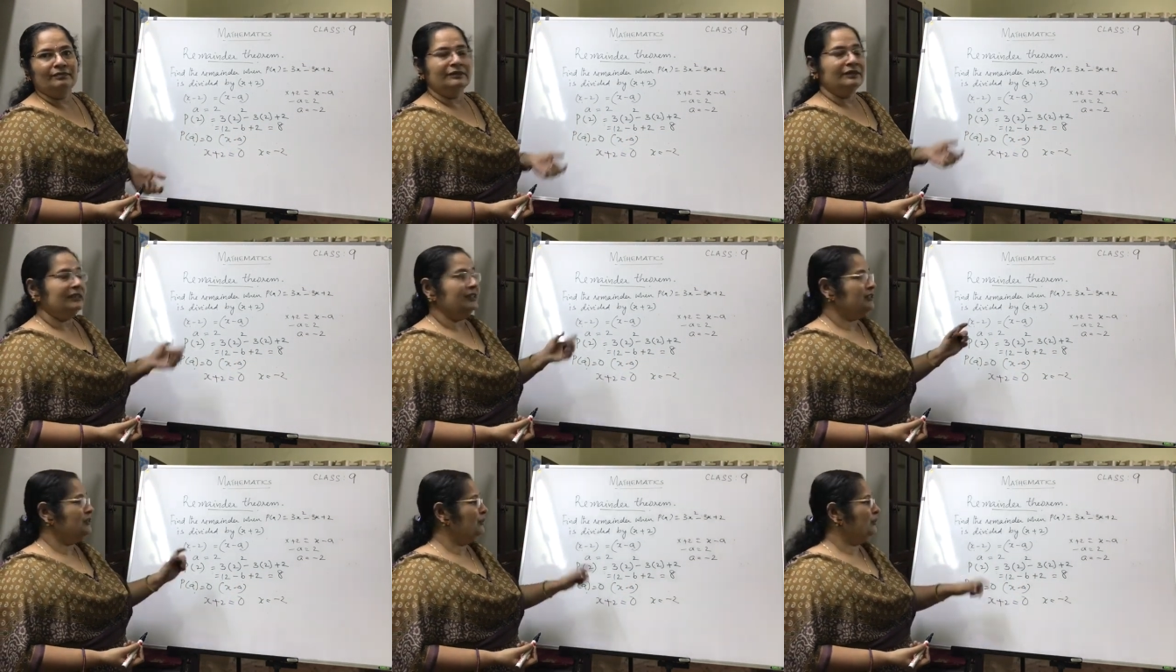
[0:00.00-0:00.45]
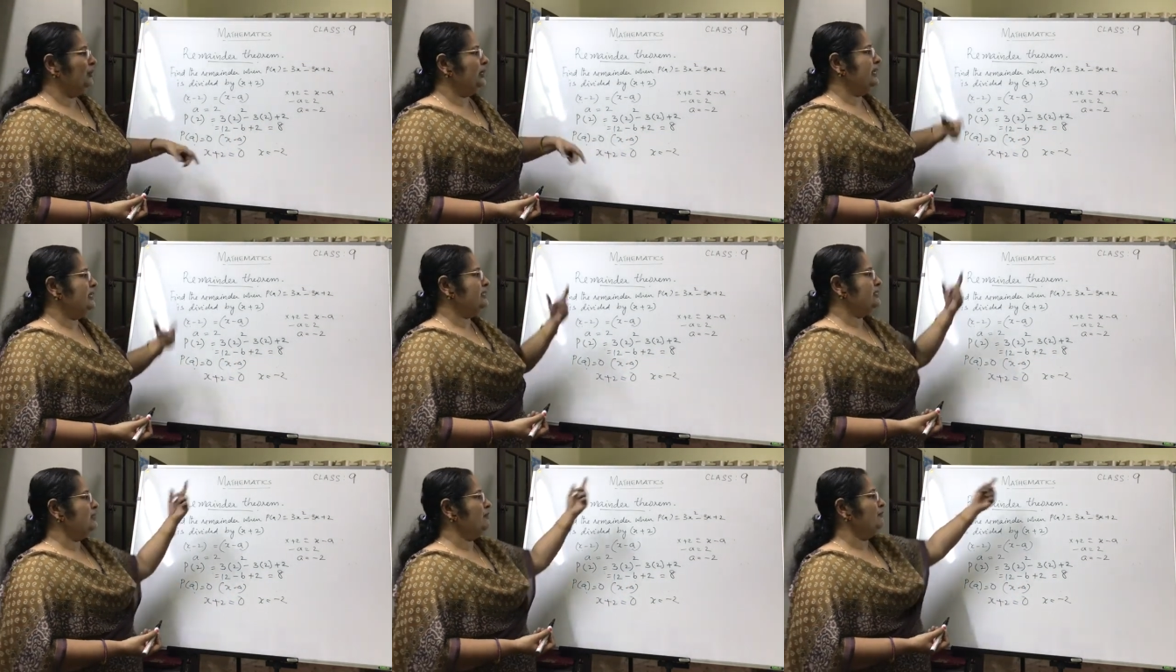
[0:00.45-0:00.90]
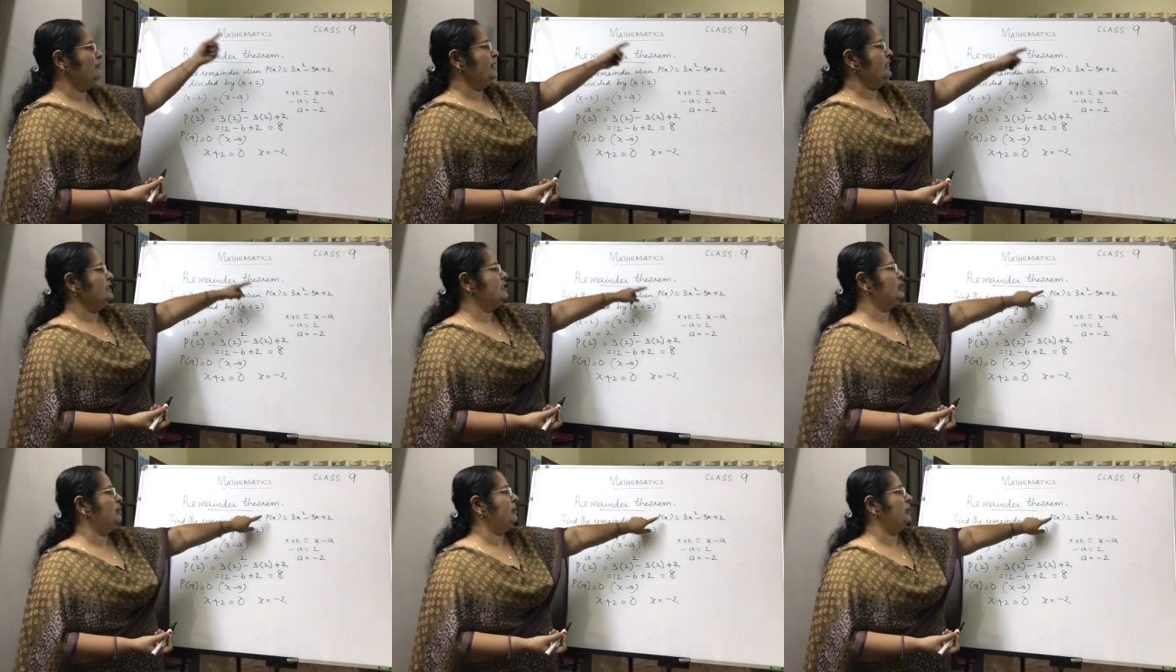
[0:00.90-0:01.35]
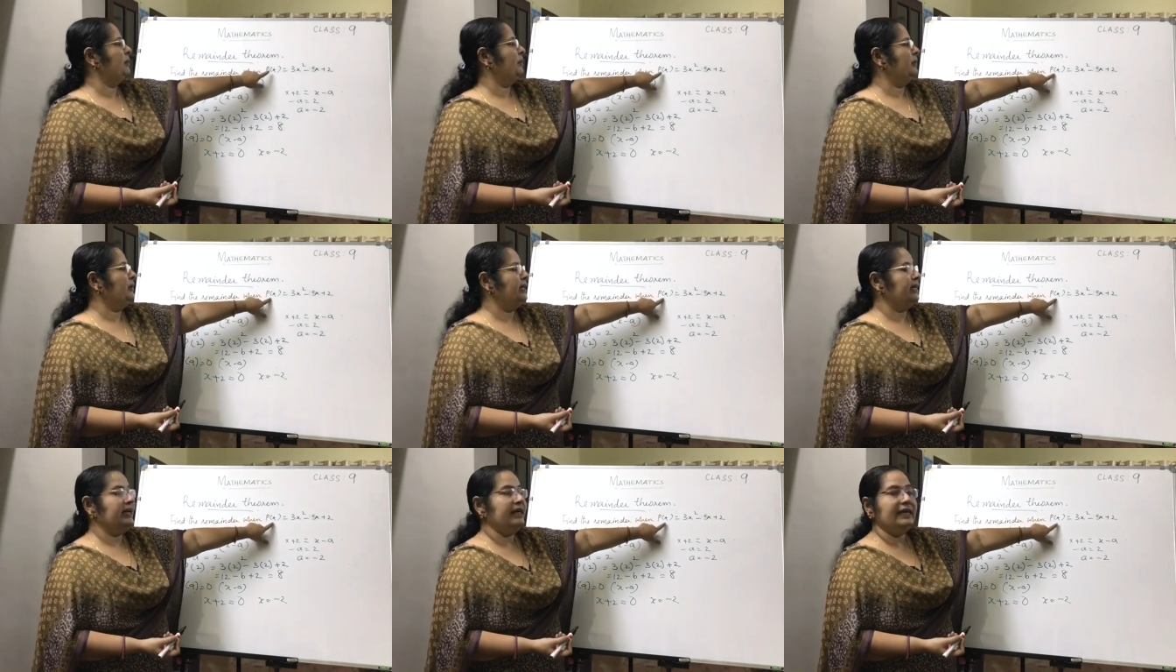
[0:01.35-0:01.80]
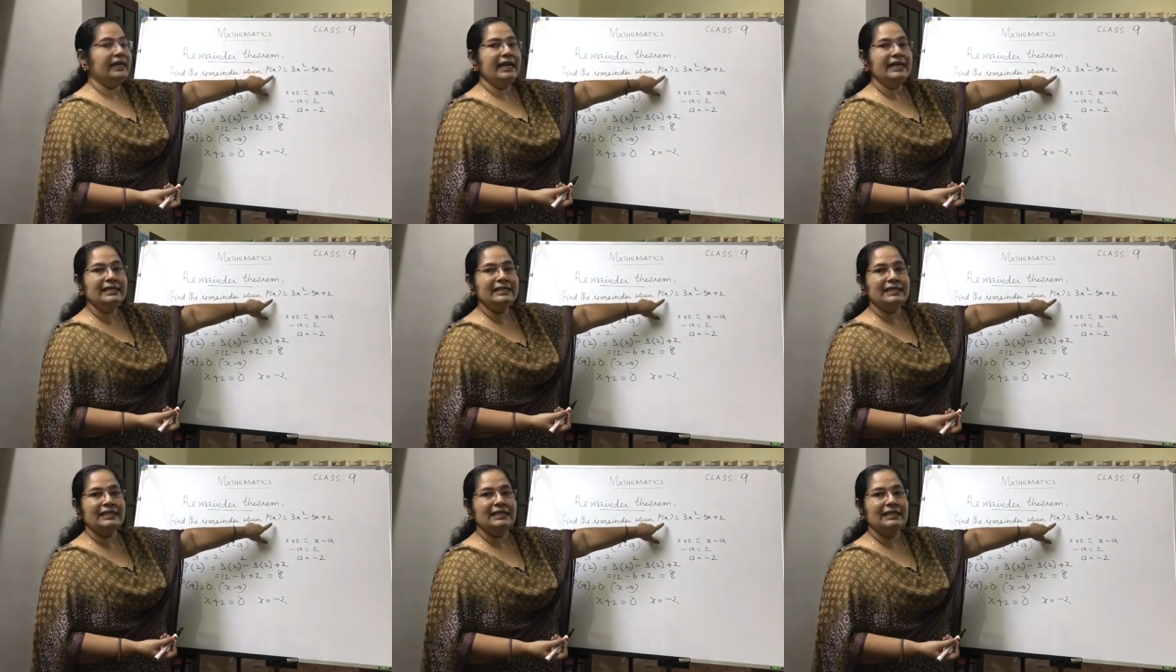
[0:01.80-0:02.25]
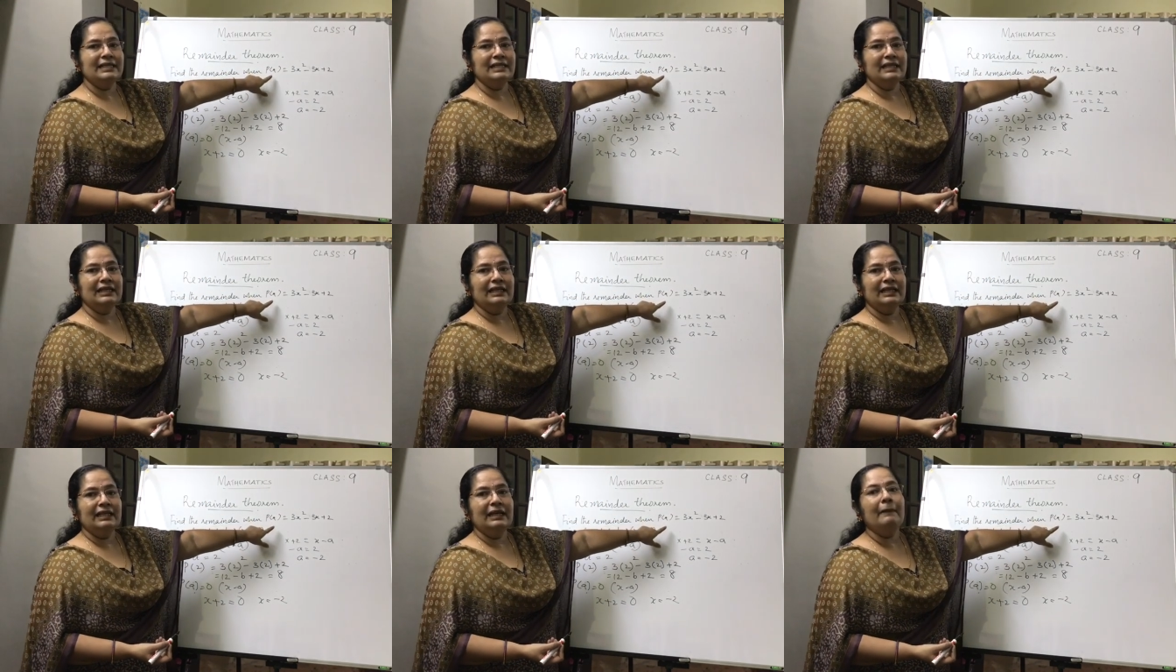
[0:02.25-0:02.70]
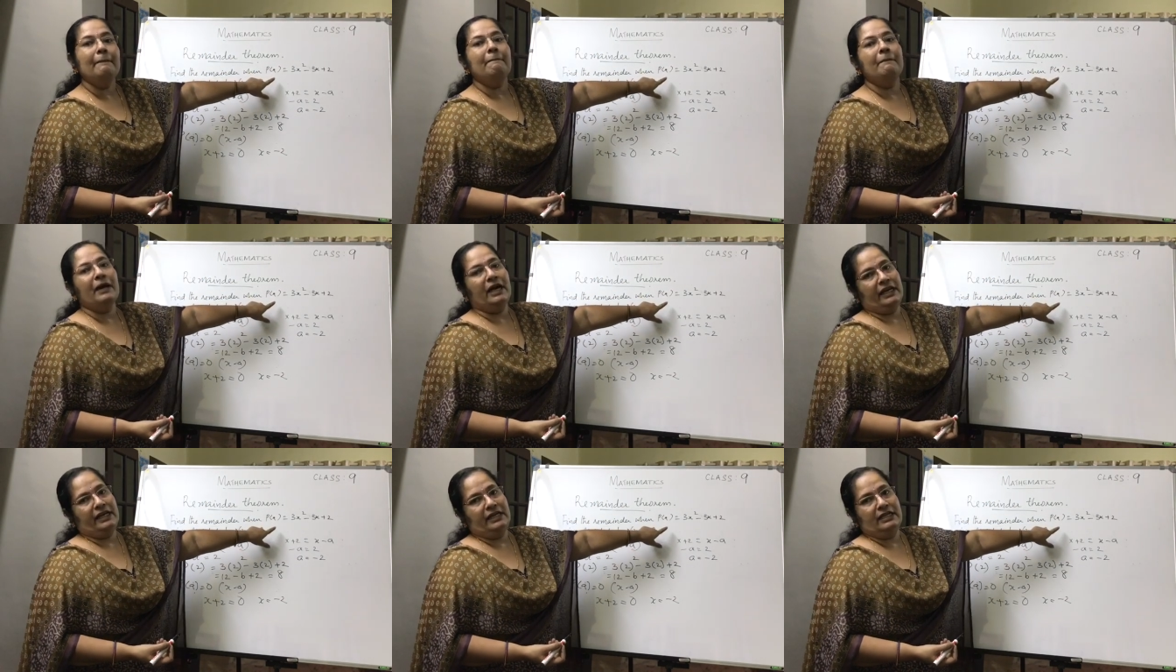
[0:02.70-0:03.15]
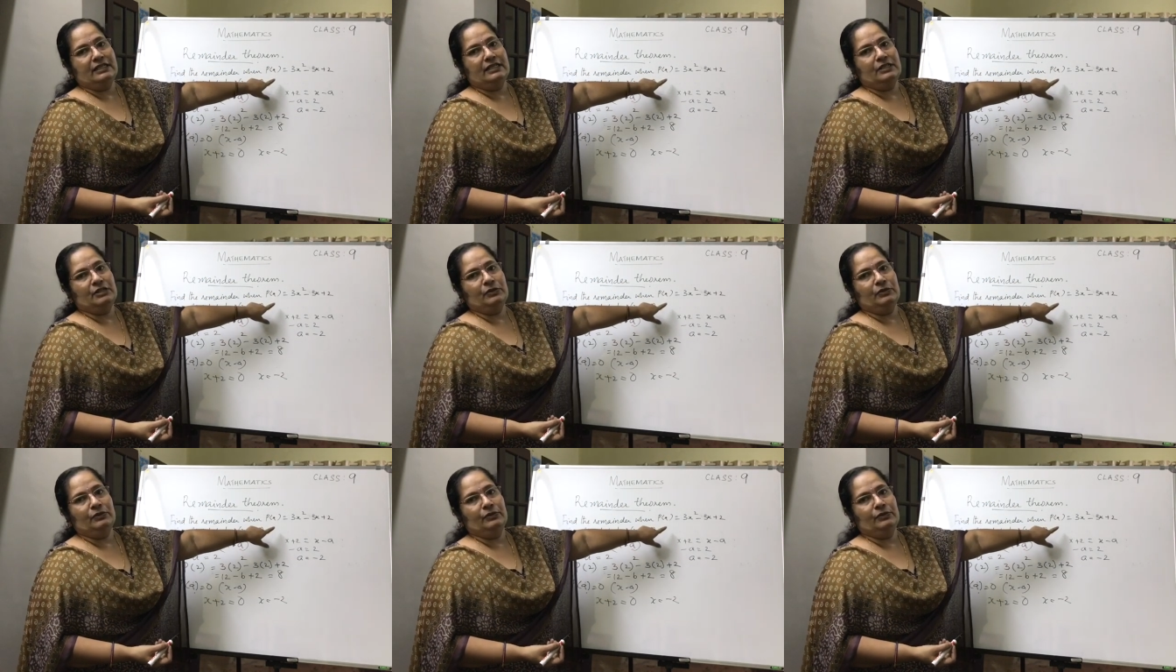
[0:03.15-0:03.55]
So instead of x, you will be putting it as minus 2.